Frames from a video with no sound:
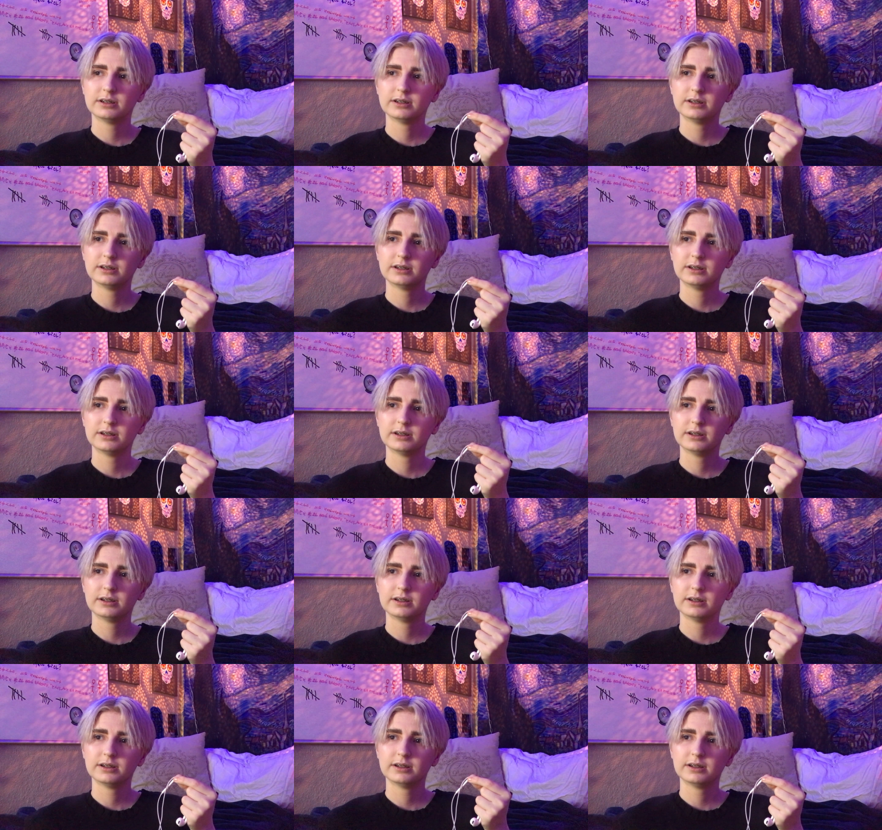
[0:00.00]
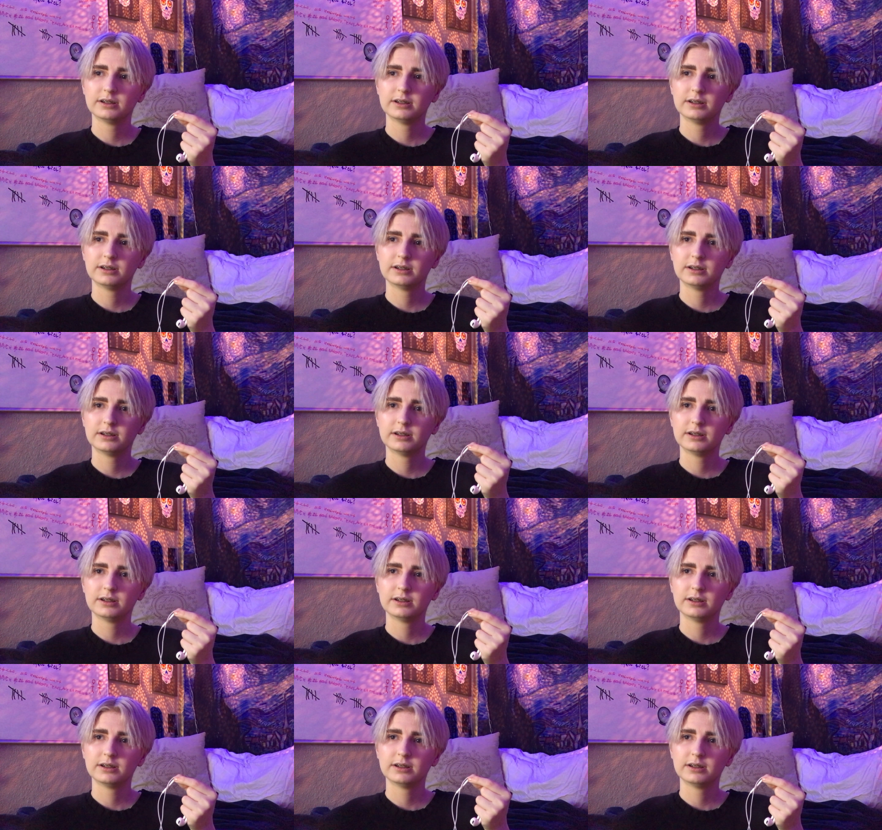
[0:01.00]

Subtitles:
(no one is talking)